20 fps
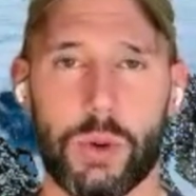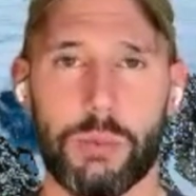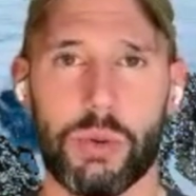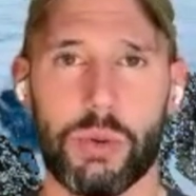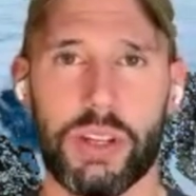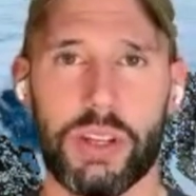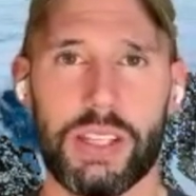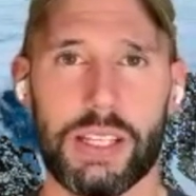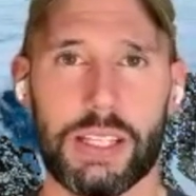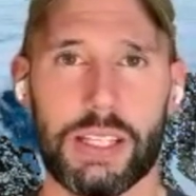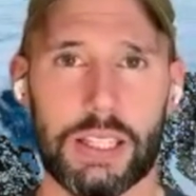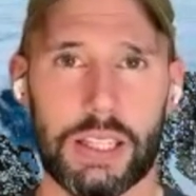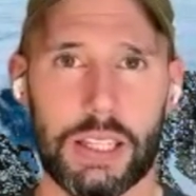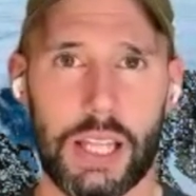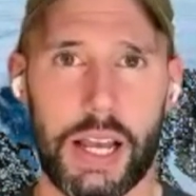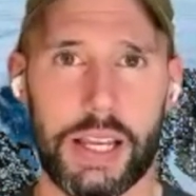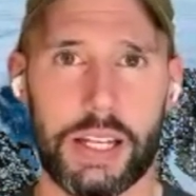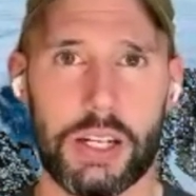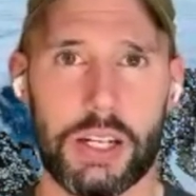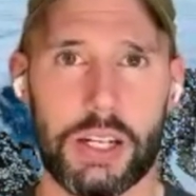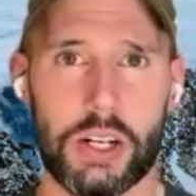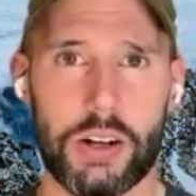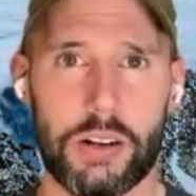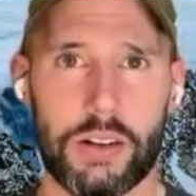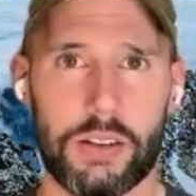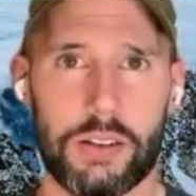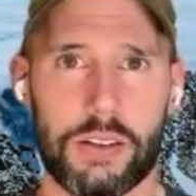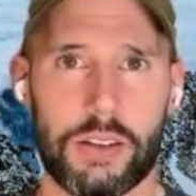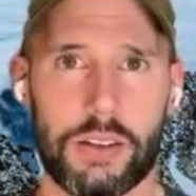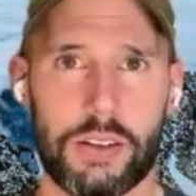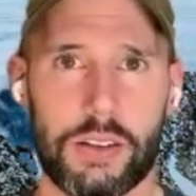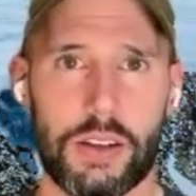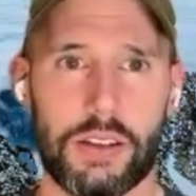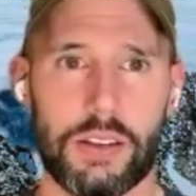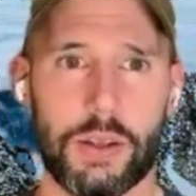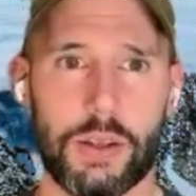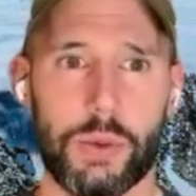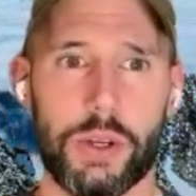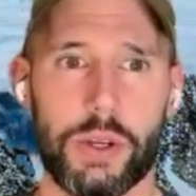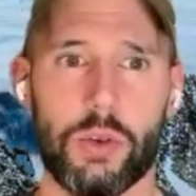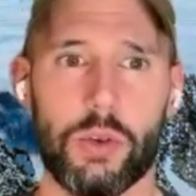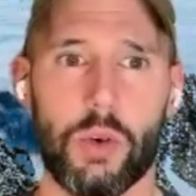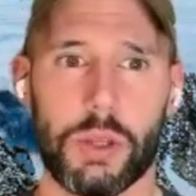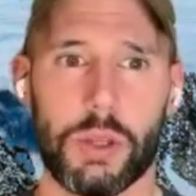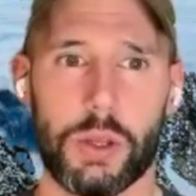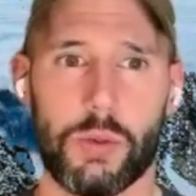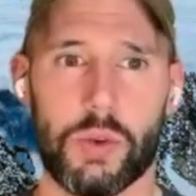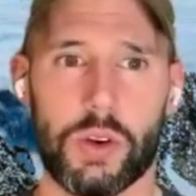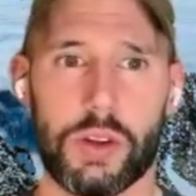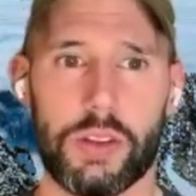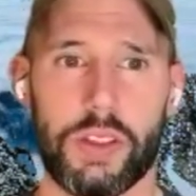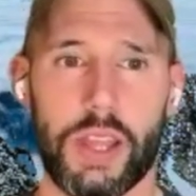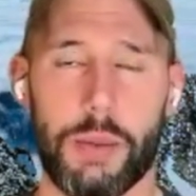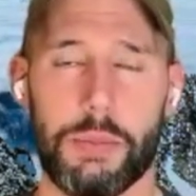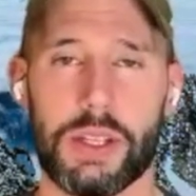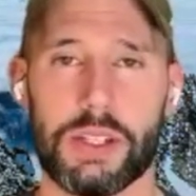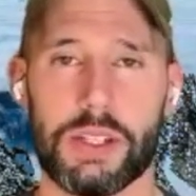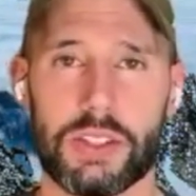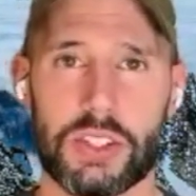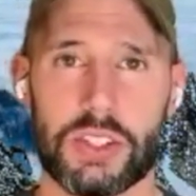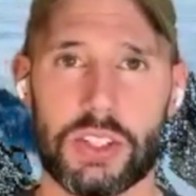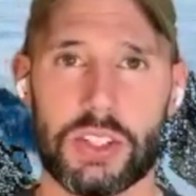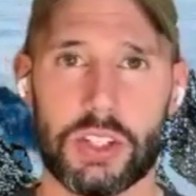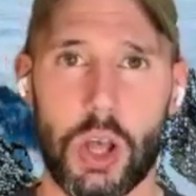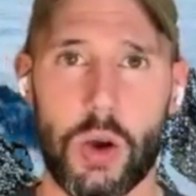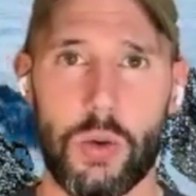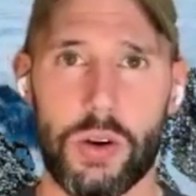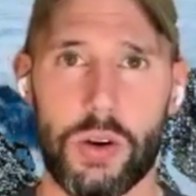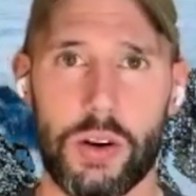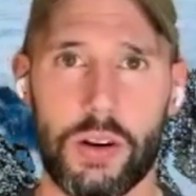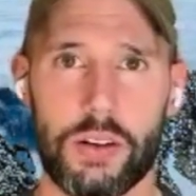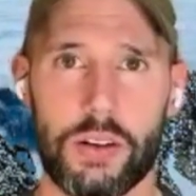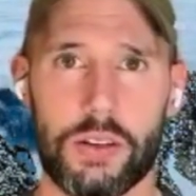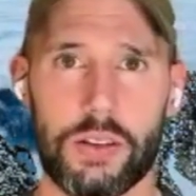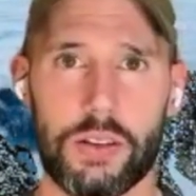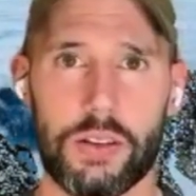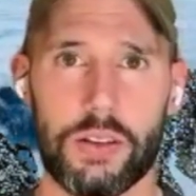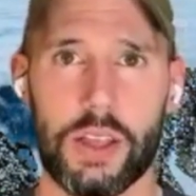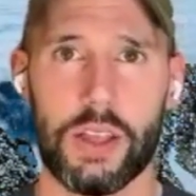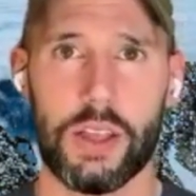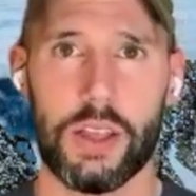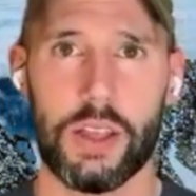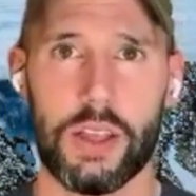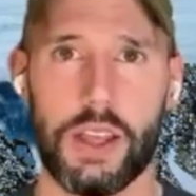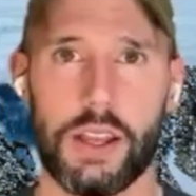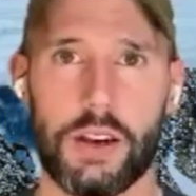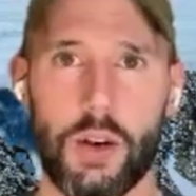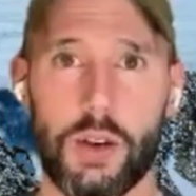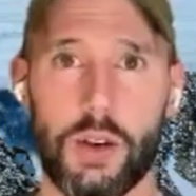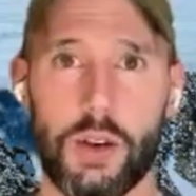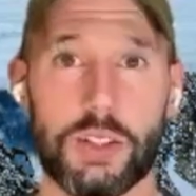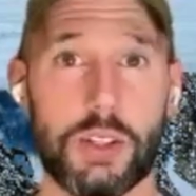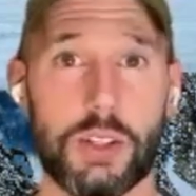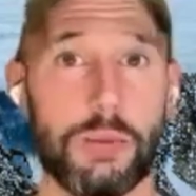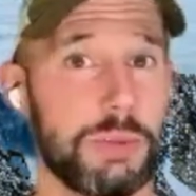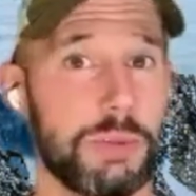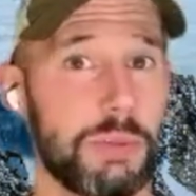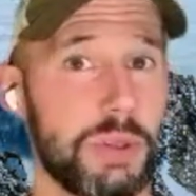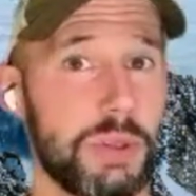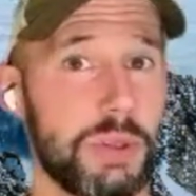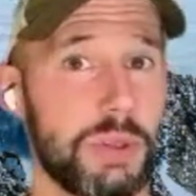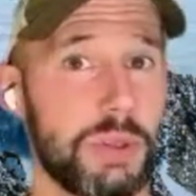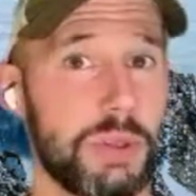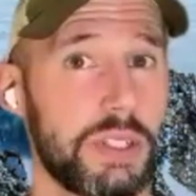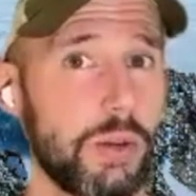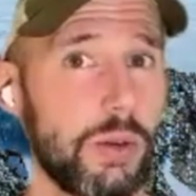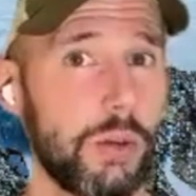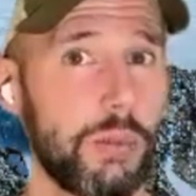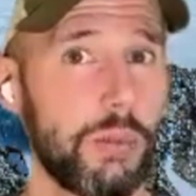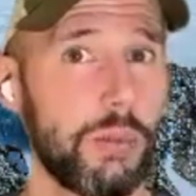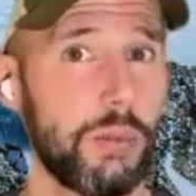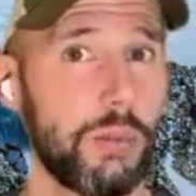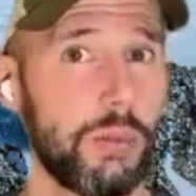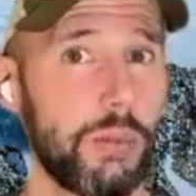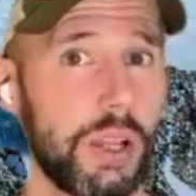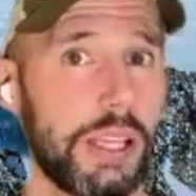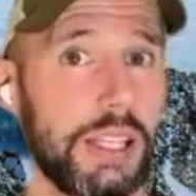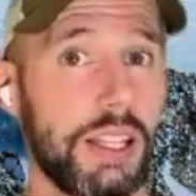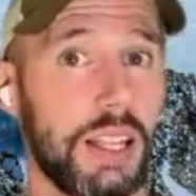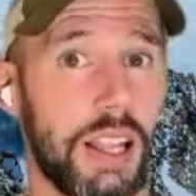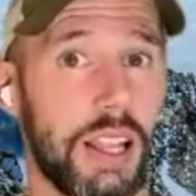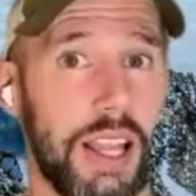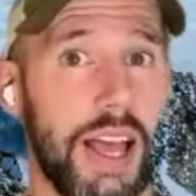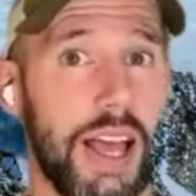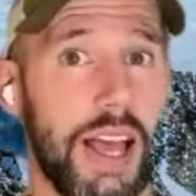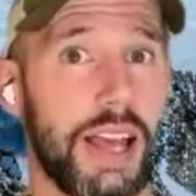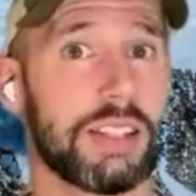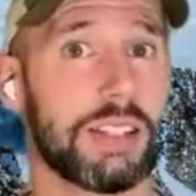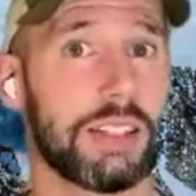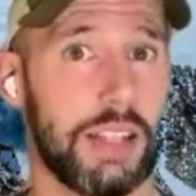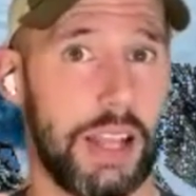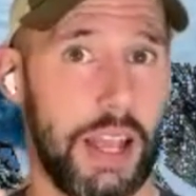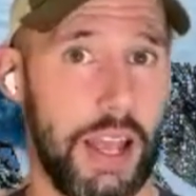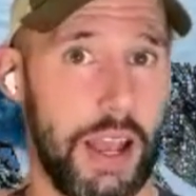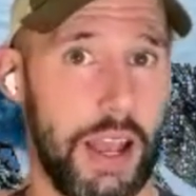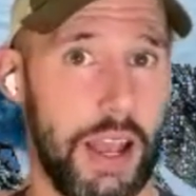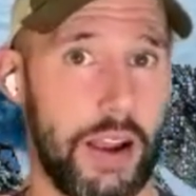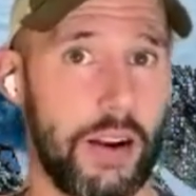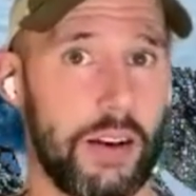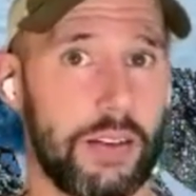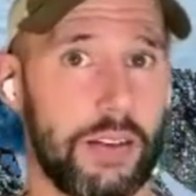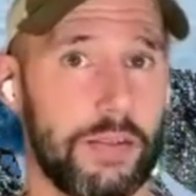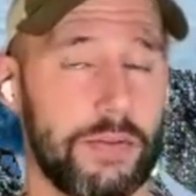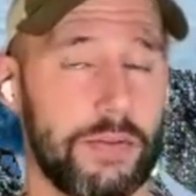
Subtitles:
we're breathing lighter than we normally would. That means slower. It also means potentially we're bringing in less air.